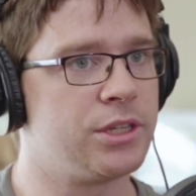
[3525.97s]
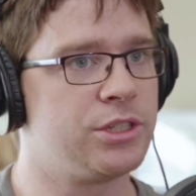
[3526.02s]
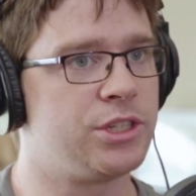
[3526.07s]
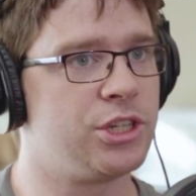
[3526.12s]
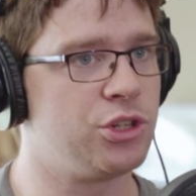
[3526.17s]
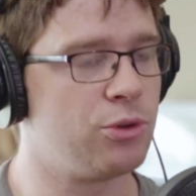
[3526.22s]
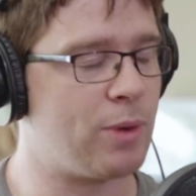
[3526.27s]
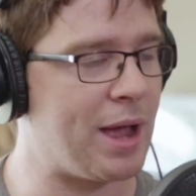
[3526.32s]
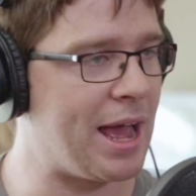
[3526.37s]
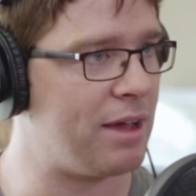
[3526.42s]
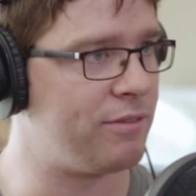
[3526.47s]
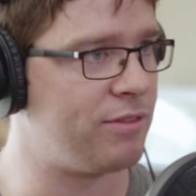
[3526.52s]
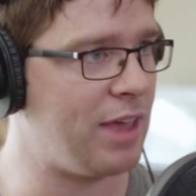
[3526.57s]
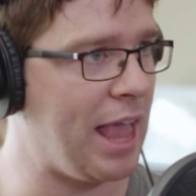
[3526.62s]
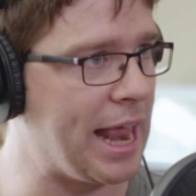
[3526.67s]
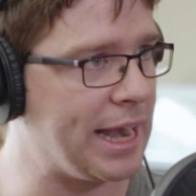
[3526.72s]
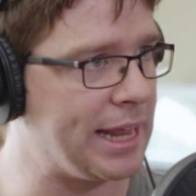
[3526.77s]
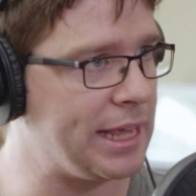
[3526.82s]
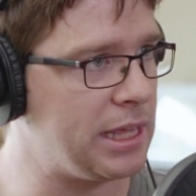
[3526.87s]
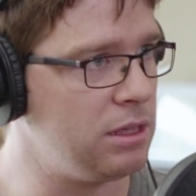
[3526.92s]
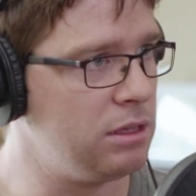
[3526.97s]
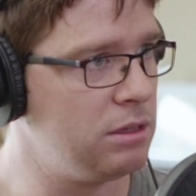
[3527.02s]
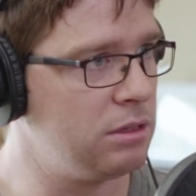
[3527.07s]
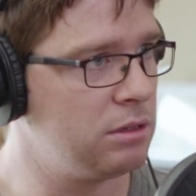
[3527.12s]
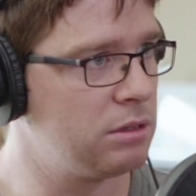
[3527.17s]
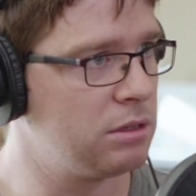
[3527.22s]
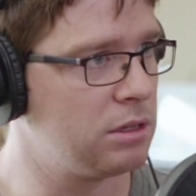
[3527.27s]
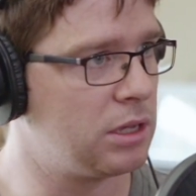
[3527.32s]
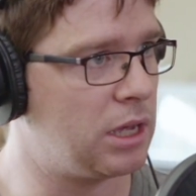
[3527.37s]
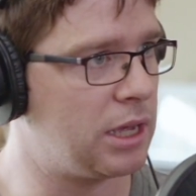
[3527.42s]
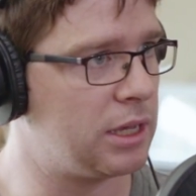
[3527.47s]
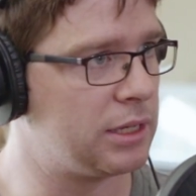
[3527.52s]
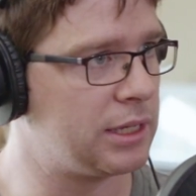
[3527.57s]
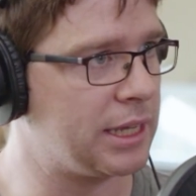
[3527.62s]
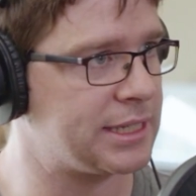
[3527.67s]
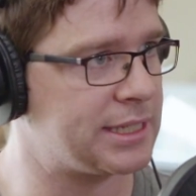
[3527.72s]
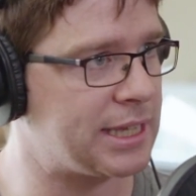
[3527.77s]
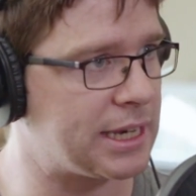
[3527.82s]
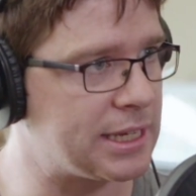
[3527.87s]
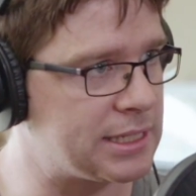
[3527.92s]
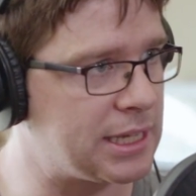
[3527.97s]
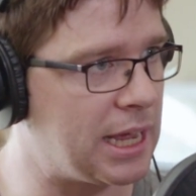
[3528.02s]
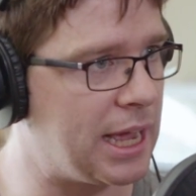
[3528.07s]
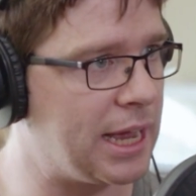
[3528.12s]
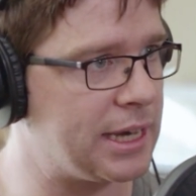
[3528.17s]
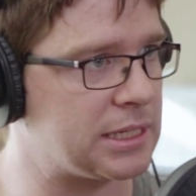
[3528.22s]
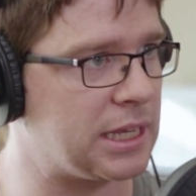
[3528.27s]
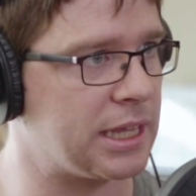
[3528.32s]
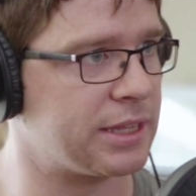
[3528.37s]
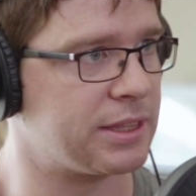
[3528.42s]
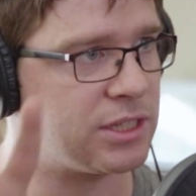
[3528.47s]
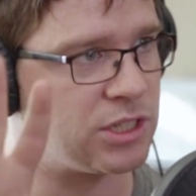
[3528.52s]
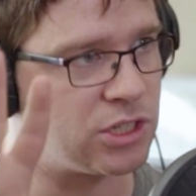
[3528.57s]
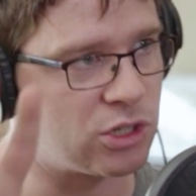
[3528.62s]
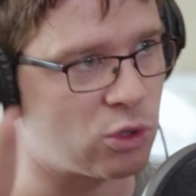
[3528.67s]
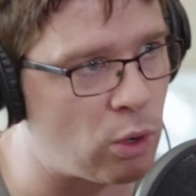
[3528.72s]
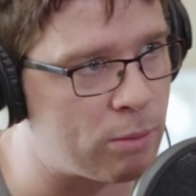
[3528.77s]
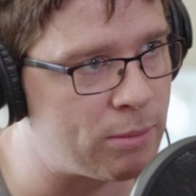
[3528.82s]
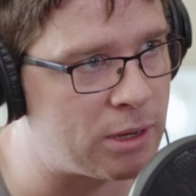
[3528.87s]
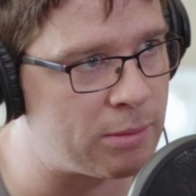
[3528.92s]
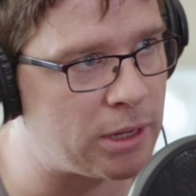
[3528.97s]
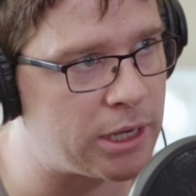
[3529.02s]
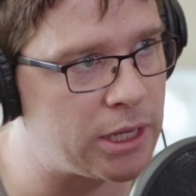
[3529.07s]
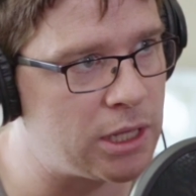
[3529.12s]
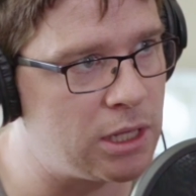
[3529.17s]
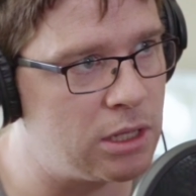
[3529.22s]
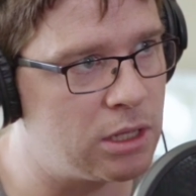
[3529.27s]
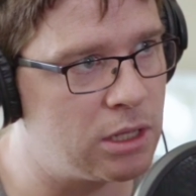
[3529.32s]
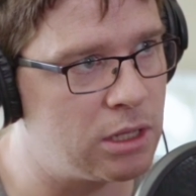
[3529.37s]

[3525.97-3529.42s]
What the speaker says: Did you have any set aside as like, this is equipment money?